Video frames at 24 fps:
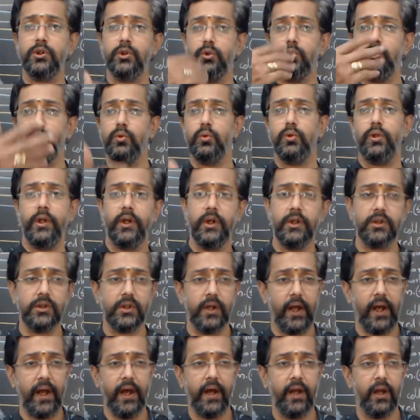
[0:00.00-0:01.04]
to these
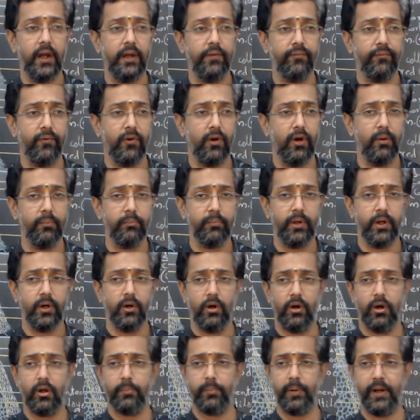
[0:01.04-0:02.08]
early formed
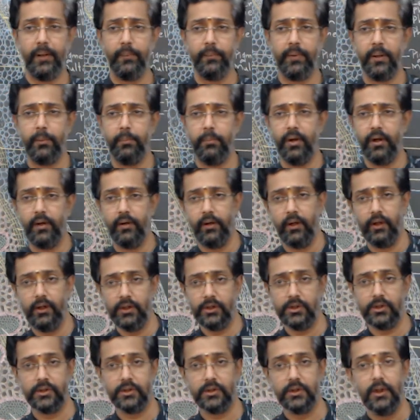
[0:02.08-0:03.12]
or primary
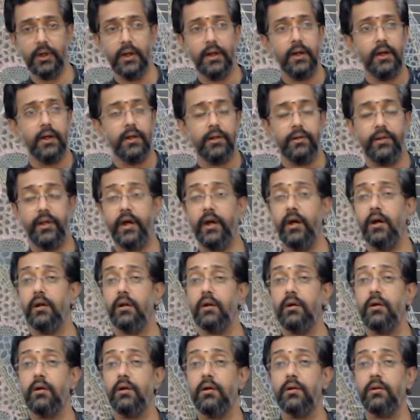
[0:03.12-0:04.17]
bundles, they
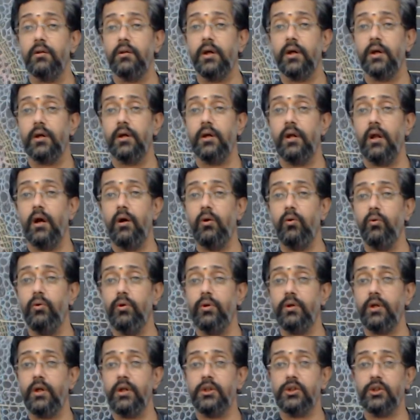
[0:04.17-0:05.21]
are the
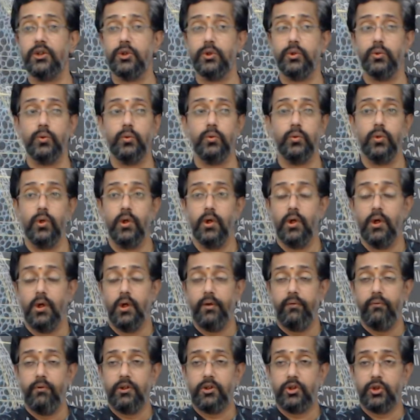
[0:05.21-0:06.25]
ground tissue,
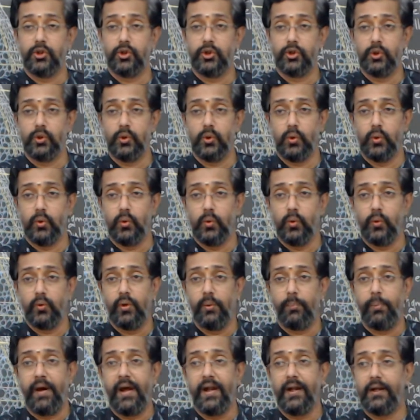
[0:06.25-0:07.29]
which show
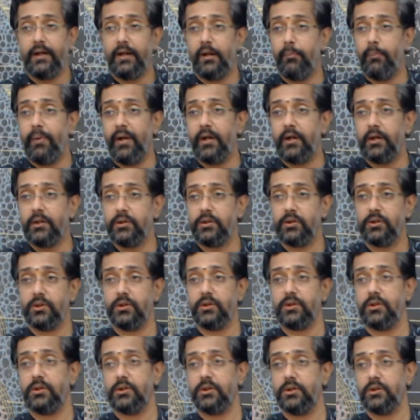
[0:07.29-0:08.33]
the
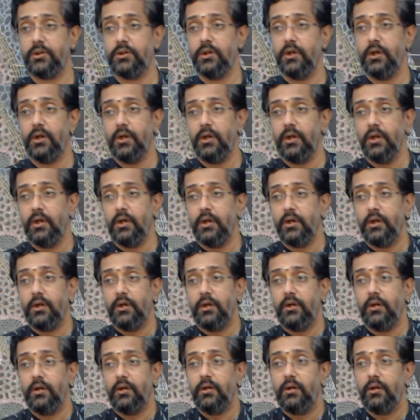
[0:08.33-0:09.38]
parenchymatous
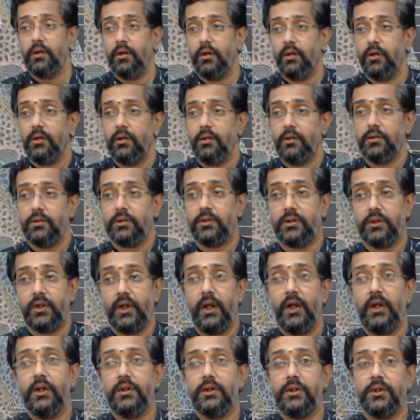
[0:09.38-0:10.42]

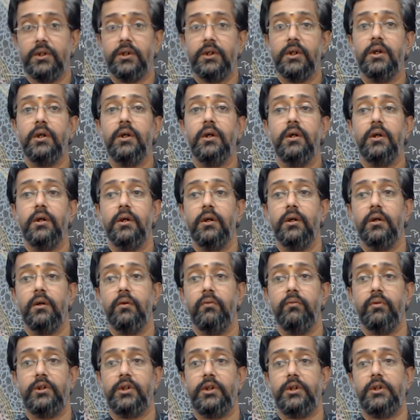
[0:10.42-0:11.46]
cells,
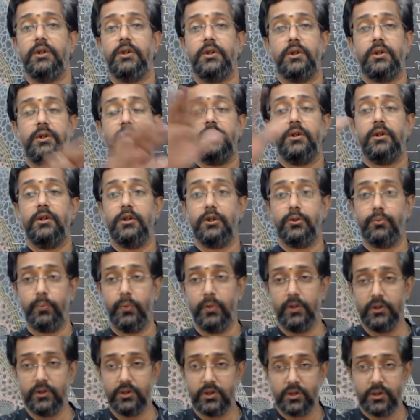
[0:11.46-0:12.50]
which is
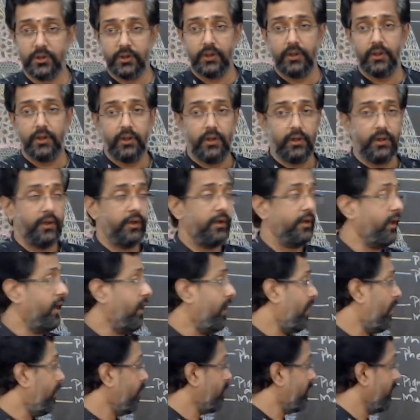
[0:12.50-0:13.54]
dispersed in the
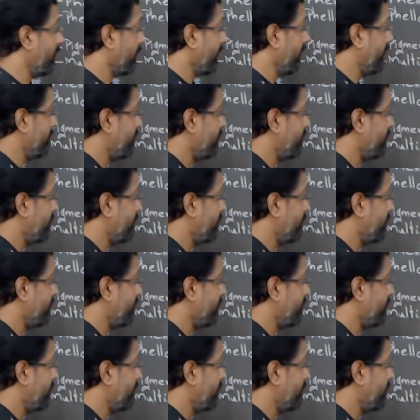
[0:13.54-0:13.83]
outer